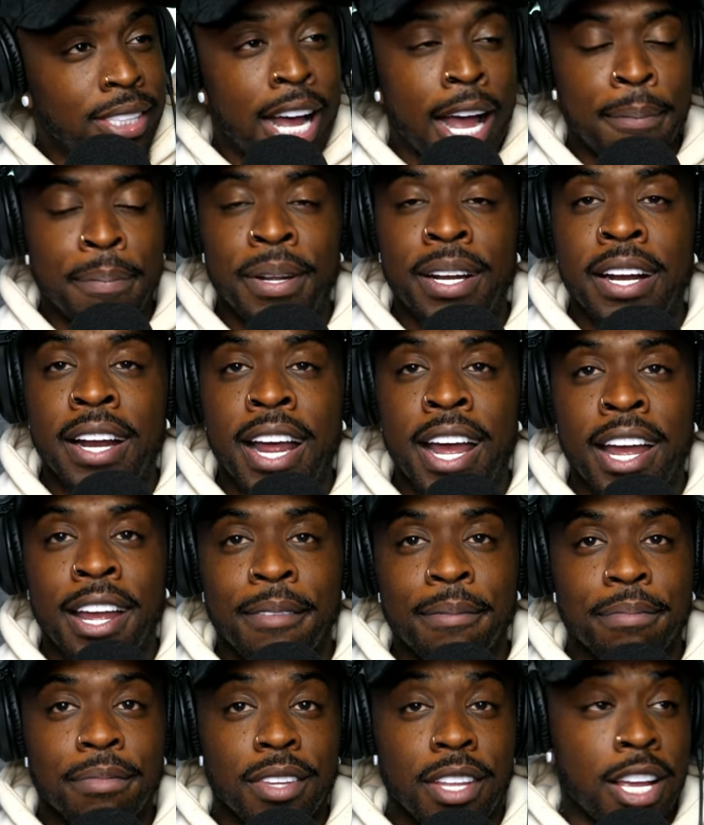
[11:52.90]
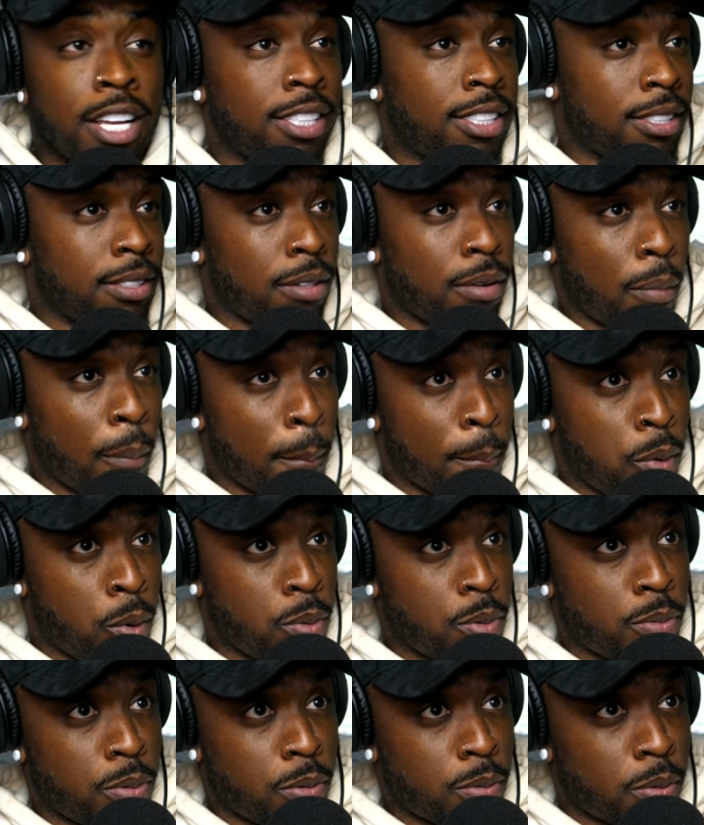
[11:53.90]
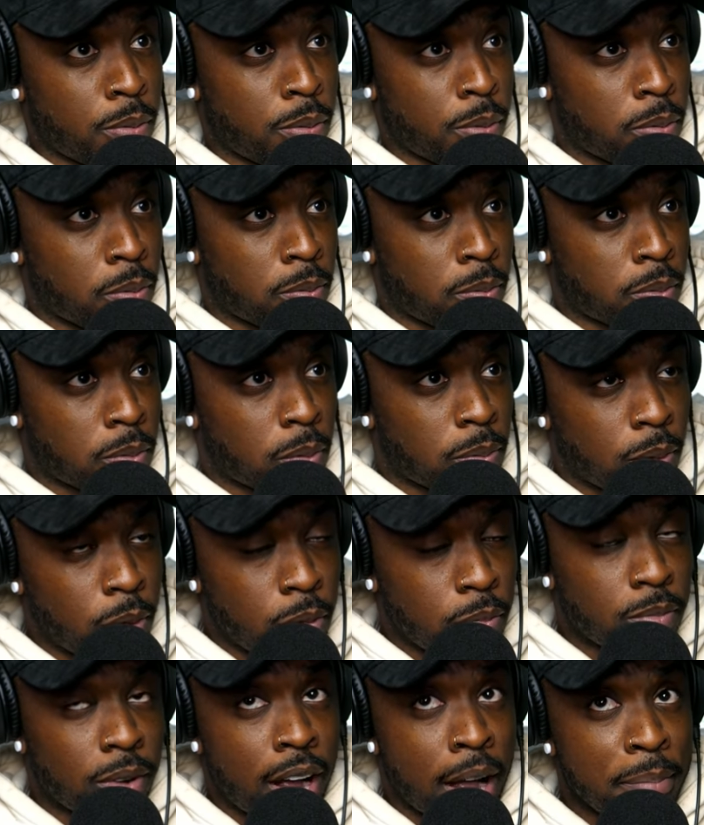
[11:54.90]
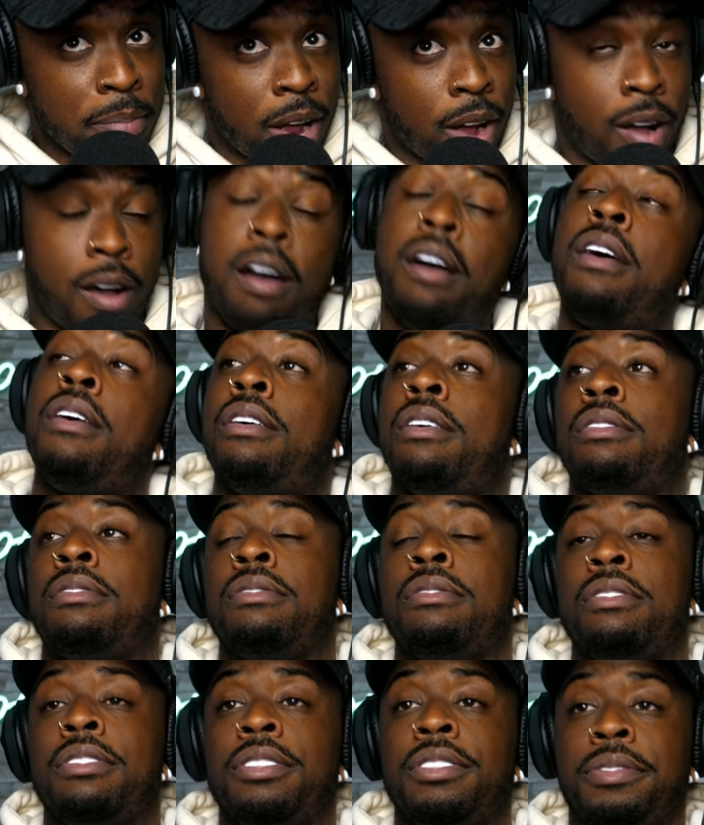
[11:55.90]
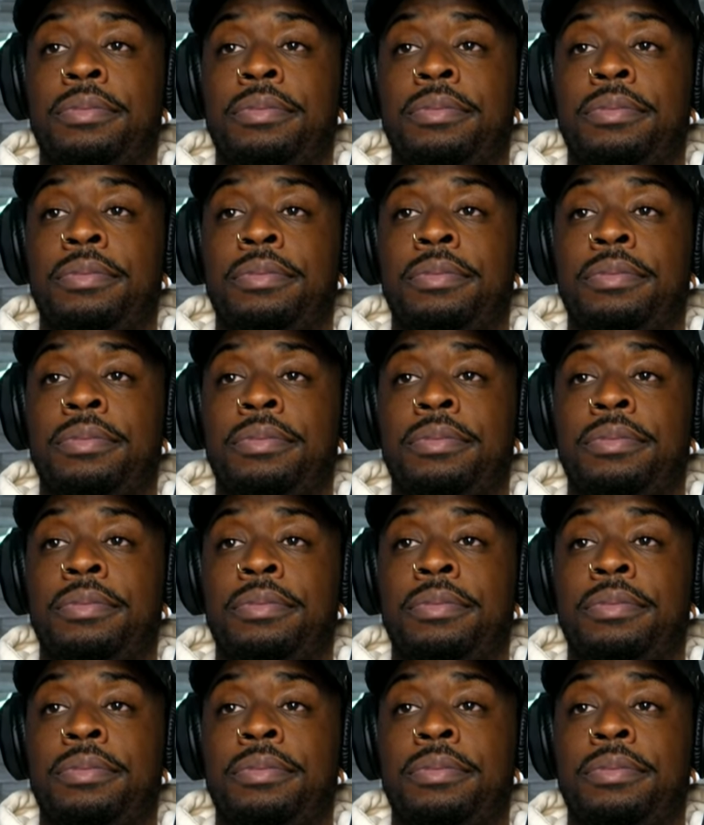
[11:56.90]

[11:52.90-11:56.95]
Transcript: Type in a name. It's boop, boop, boop, boop, boop, boop, boop. I'm not, oh,